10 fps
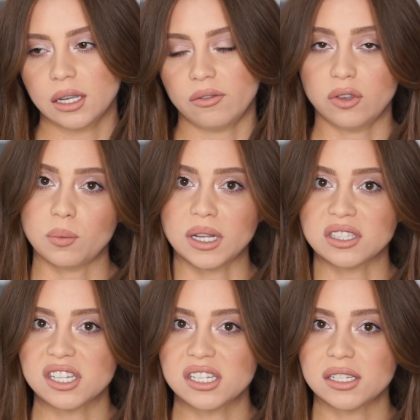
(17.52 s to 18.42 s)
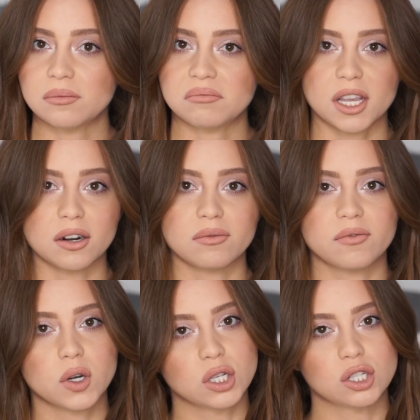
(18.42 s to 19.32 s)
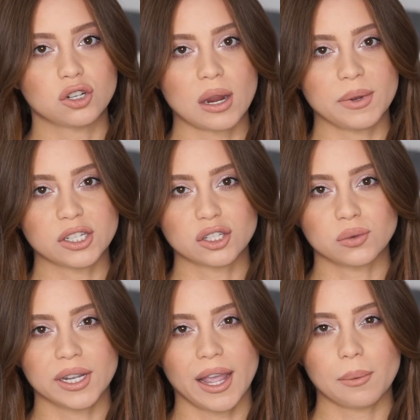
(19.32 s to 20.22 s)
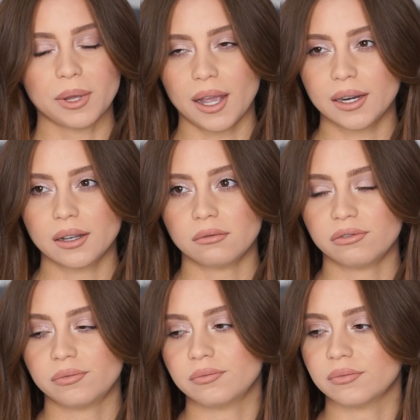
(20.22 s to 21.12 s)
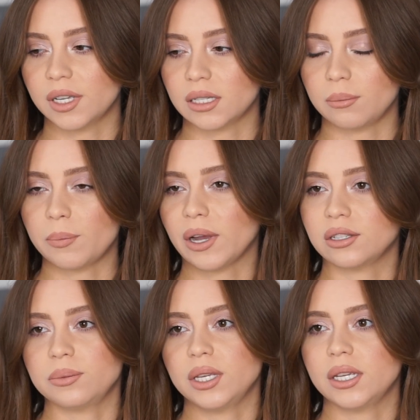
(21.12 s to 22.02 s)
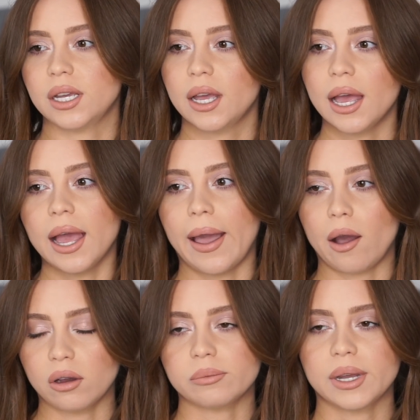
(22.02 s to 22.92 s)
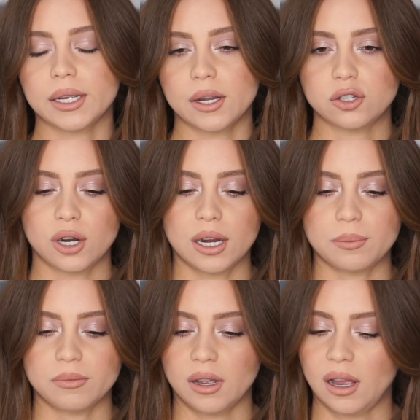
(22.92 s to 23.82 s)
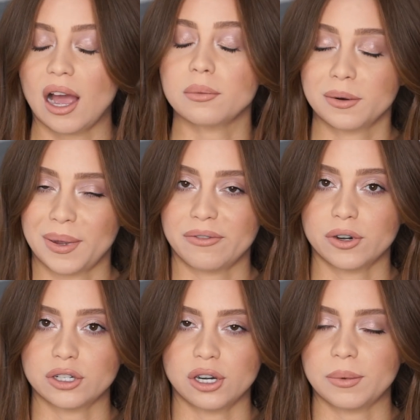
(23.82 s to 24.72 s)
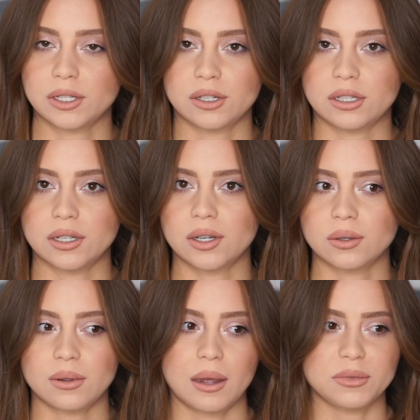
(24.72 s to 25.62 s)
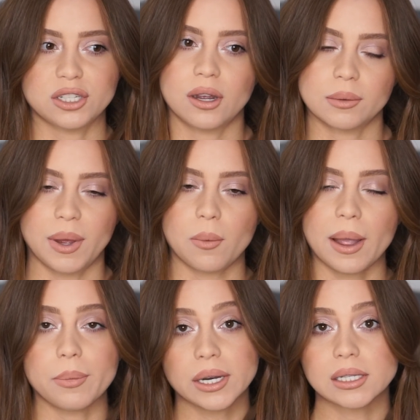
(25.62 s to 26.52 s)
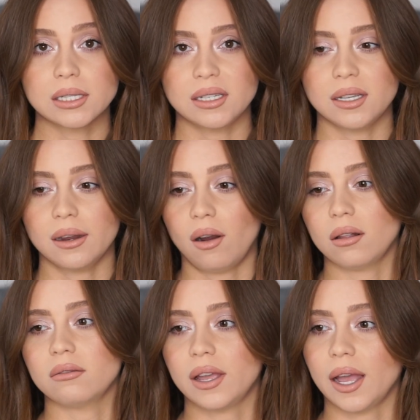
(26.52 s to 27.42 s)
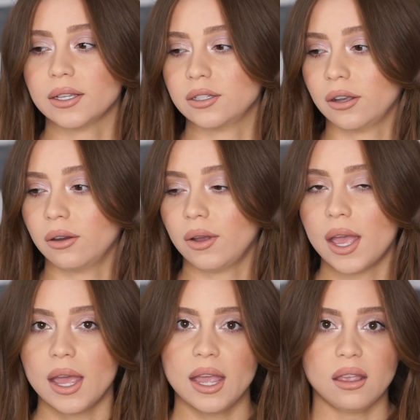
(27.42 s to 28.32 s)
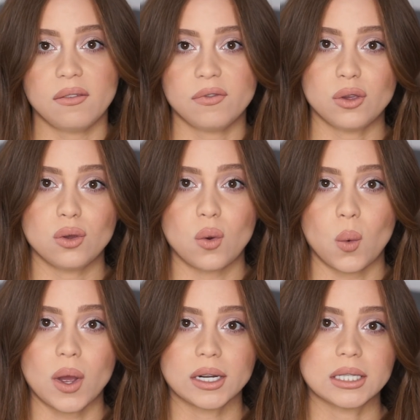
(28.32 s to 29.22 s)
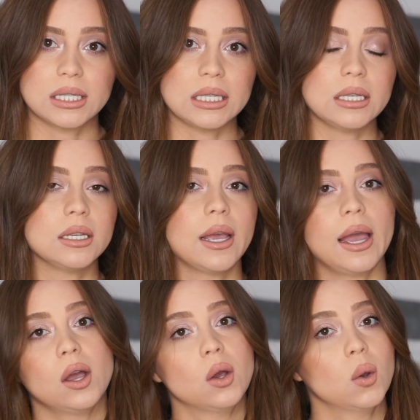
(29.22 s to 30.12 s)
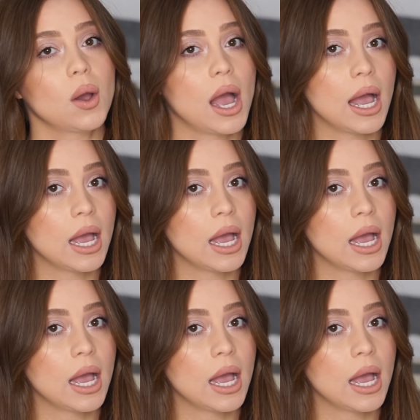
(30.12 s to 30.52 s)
few months, first trimester recap kind of, because I'm about to be out of my first trimester, so I'm just talking about my pregnancy and all of that. So if you want to see how